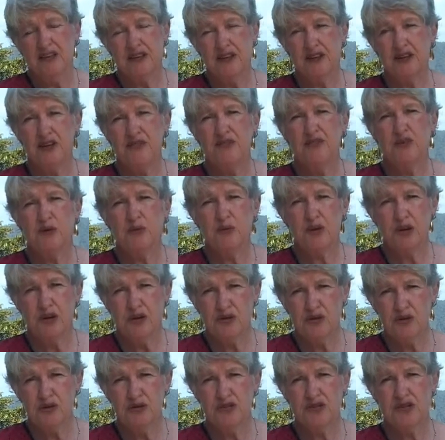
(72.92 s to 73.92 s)
that if you're
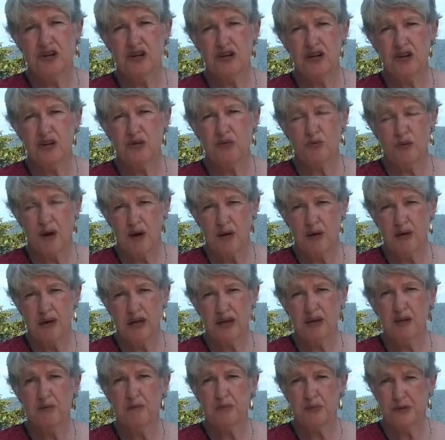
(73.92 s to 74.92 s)
interested in
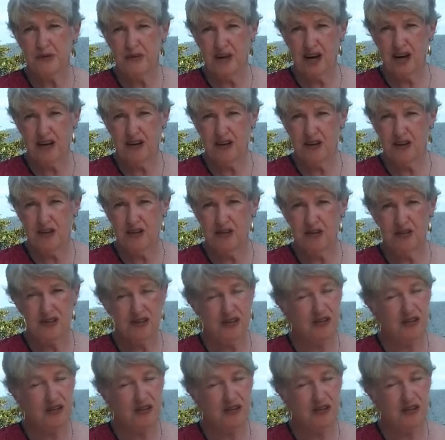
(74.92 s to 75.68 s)
growing potatoes,